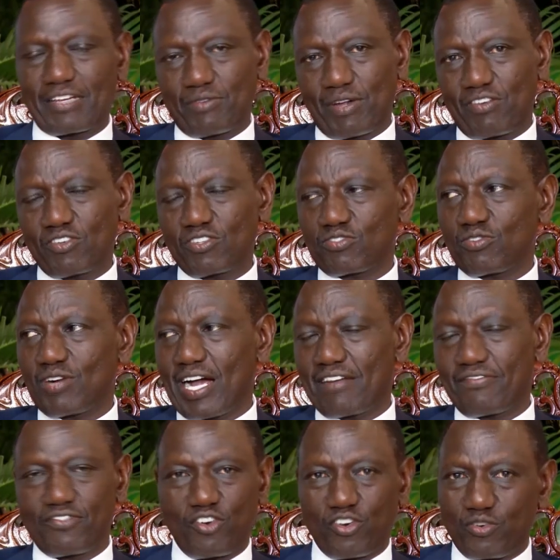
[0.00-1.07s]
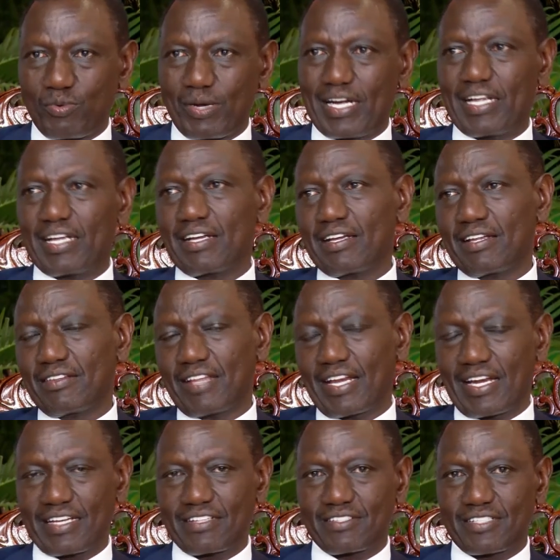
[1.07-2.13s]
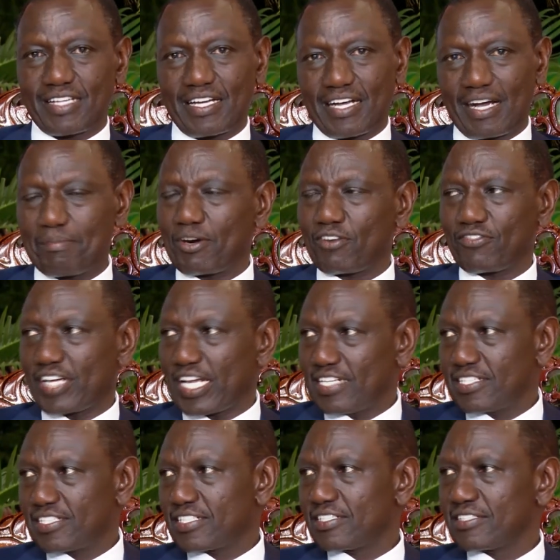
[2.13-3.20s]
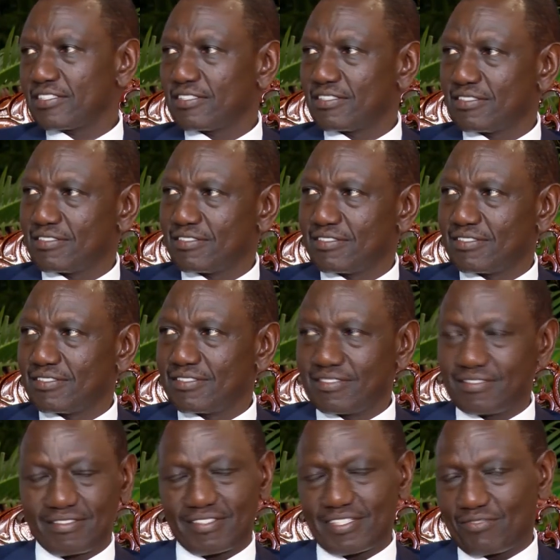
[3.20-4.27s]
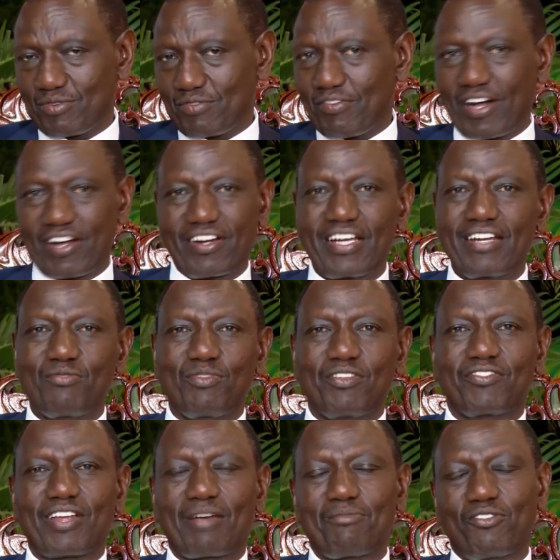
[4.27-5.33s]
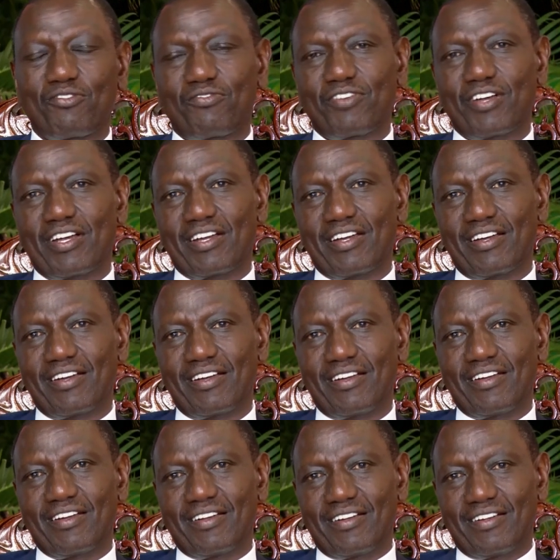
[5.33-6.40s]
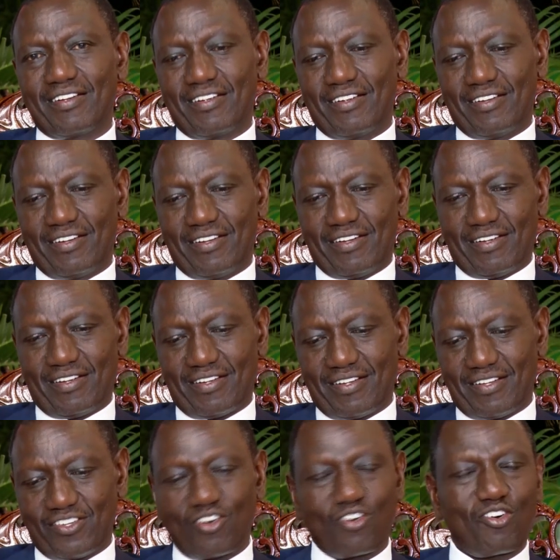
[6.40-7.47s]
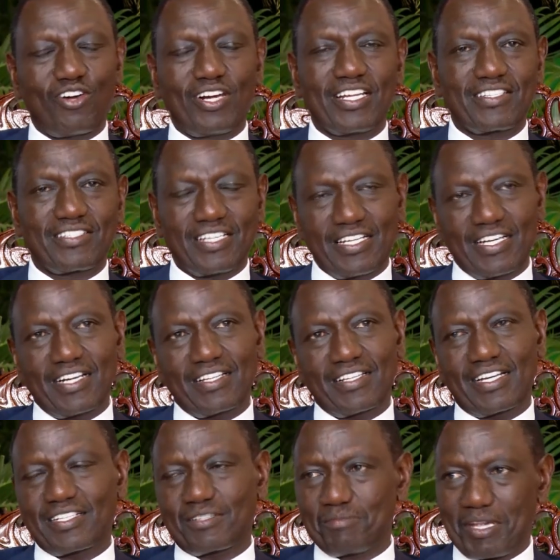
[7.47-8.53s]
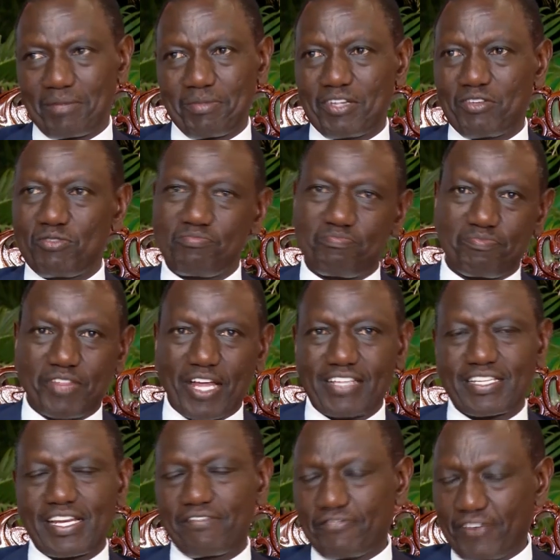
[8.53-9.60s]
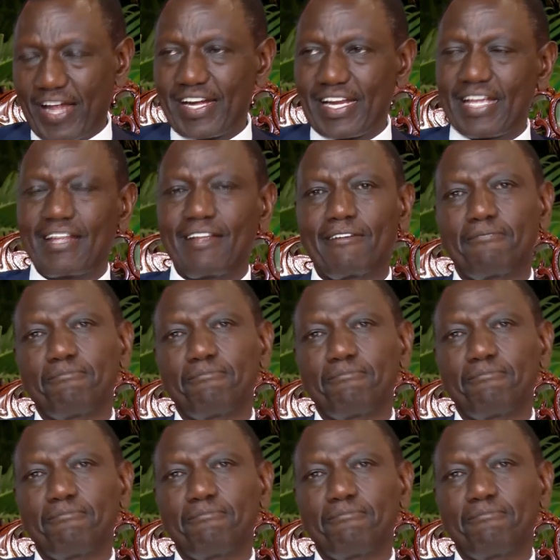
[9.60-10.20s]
that we're going to have, God willing, in the next couple of days, I think we've agreed with some of your colleagues here that maybe Thursday, Friday,